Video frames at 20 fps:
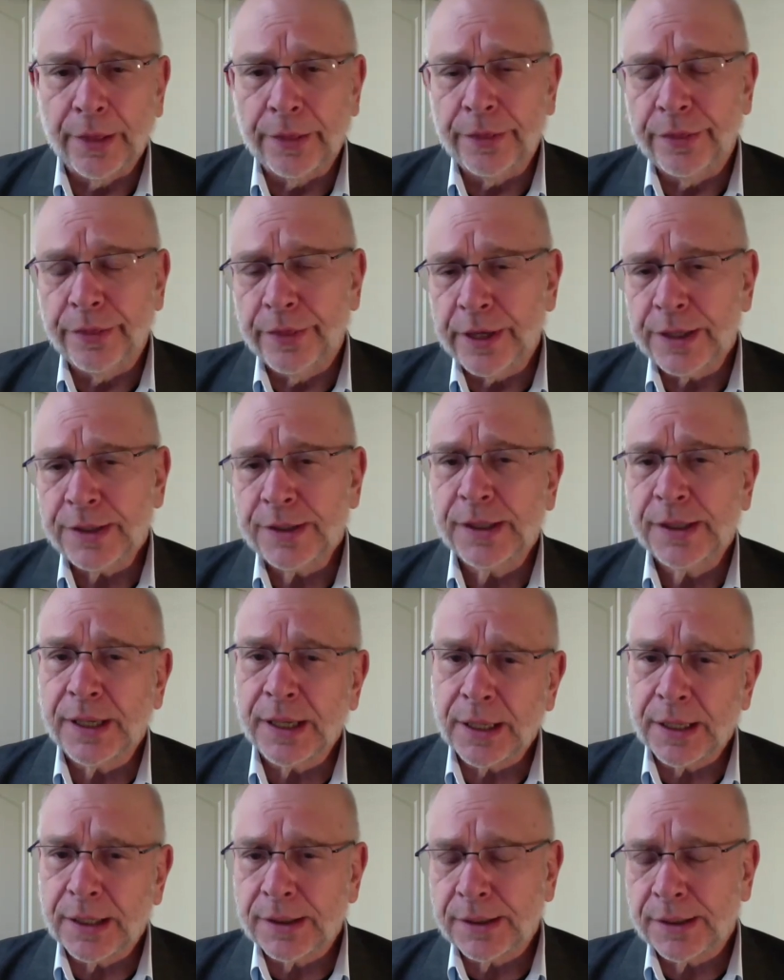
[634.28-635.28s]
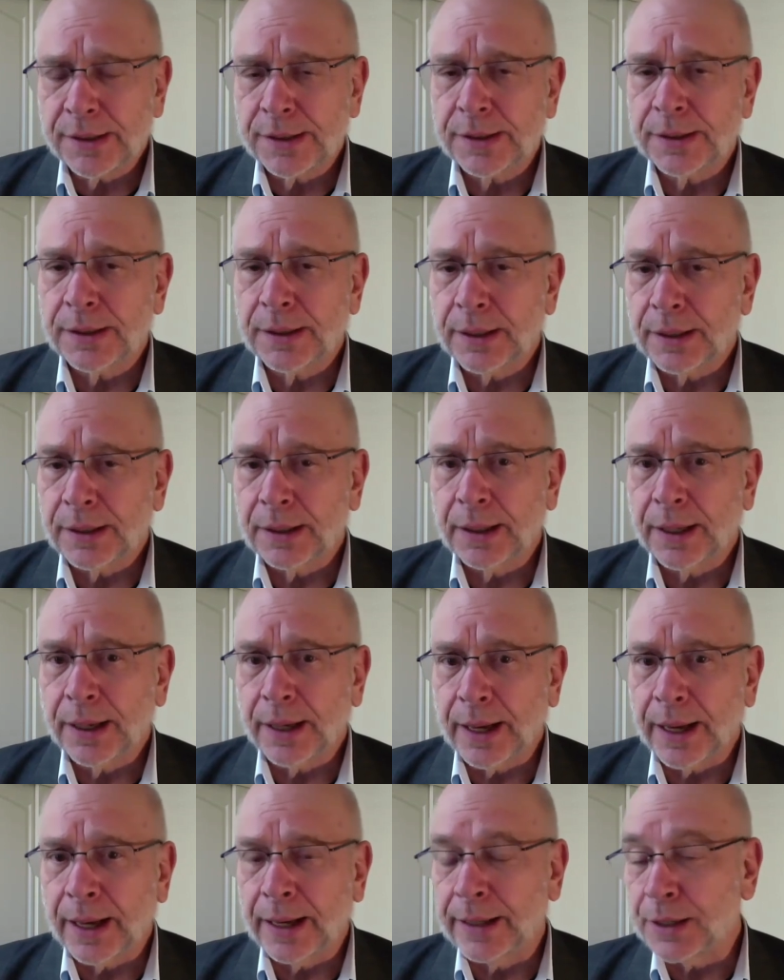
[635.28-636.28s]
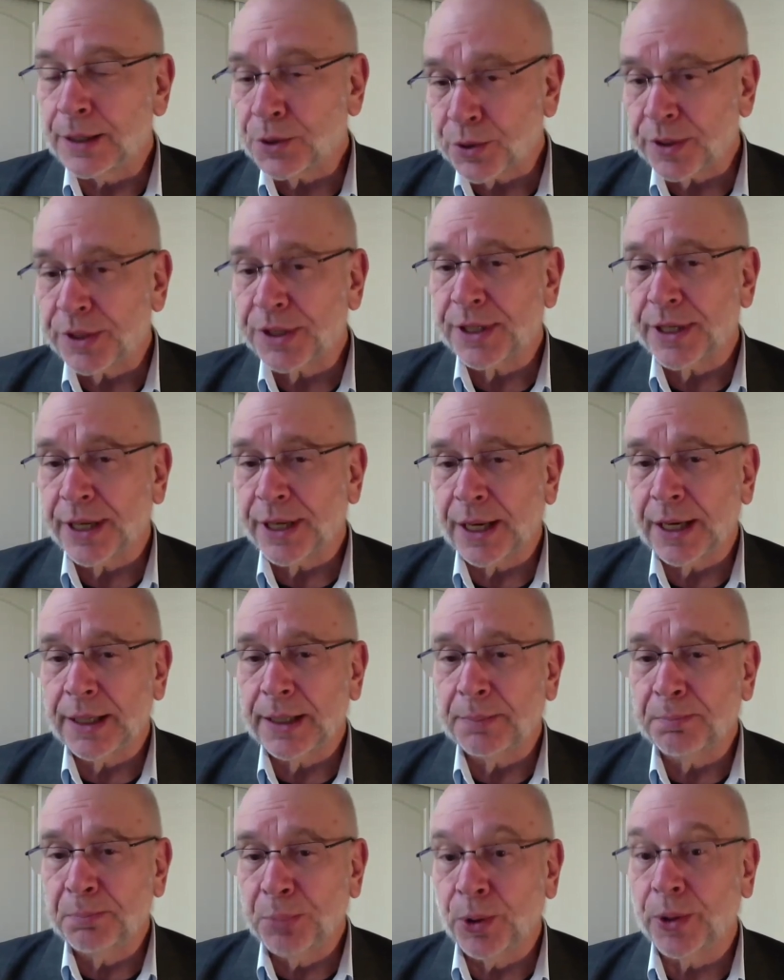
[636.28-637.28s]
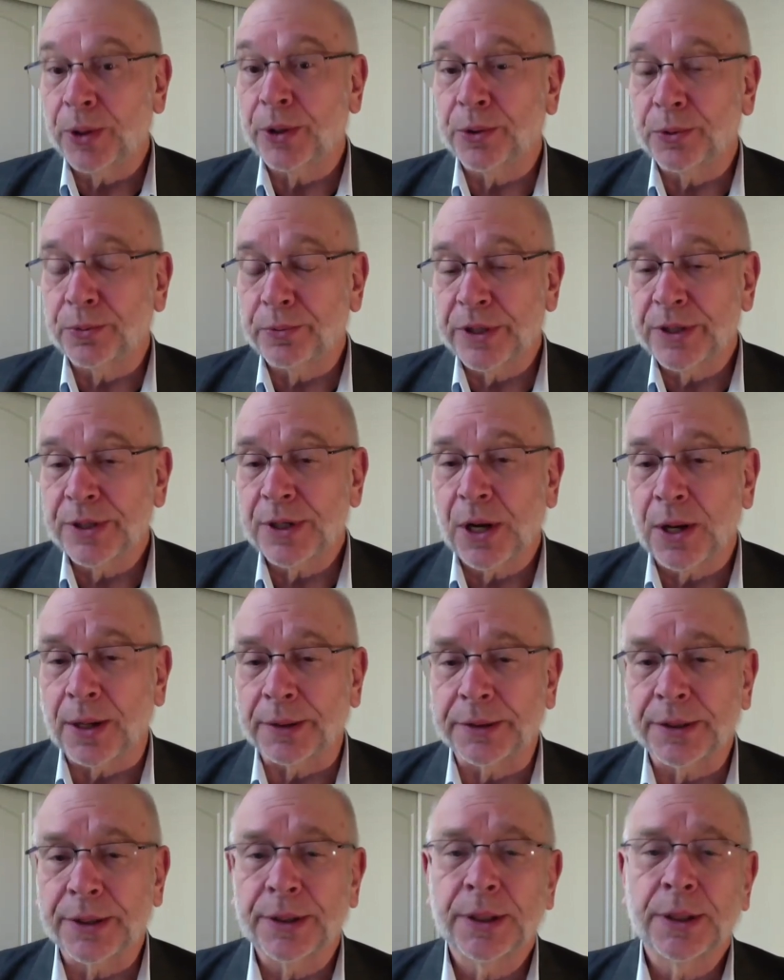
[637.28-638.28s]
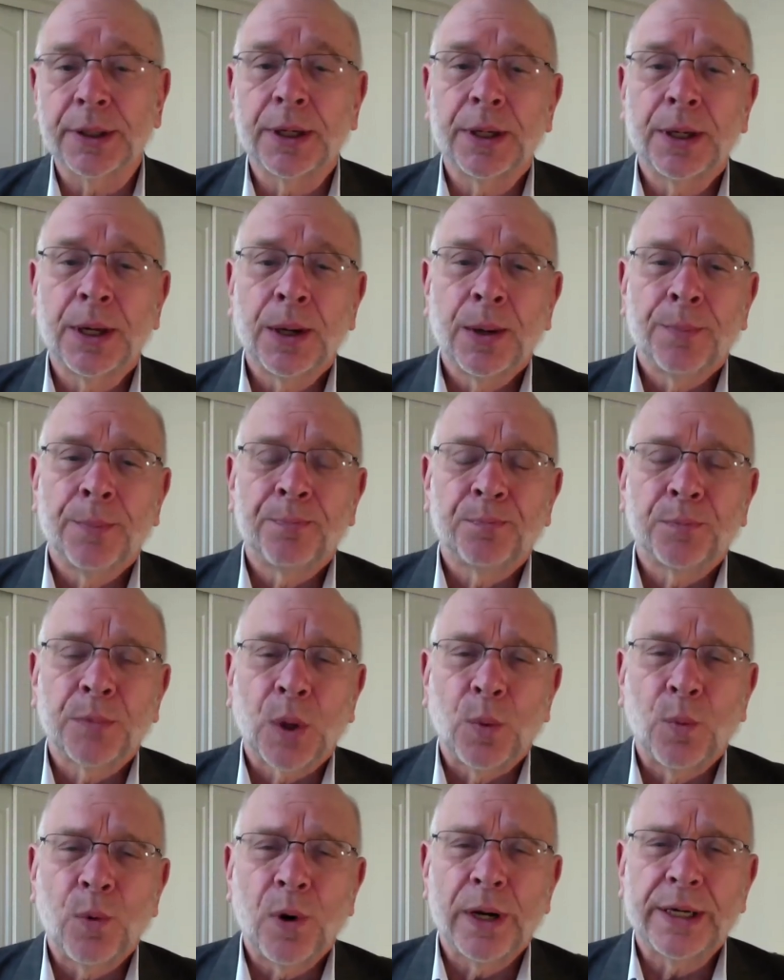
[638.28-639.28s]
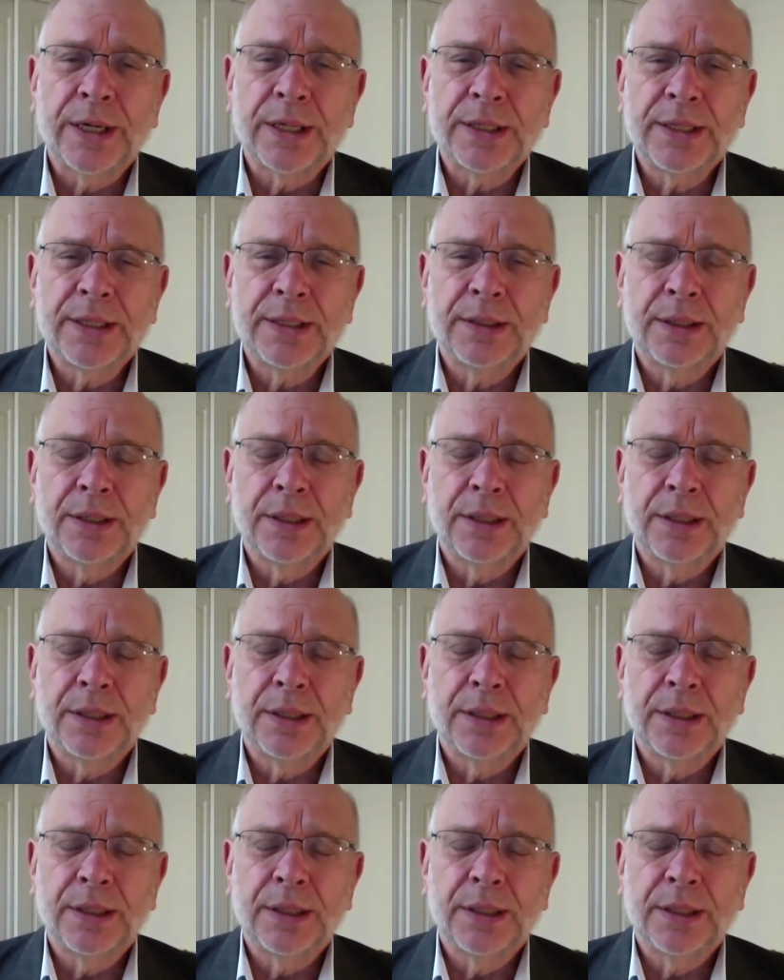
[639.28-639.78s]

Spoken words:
this is an interesting and important result. What it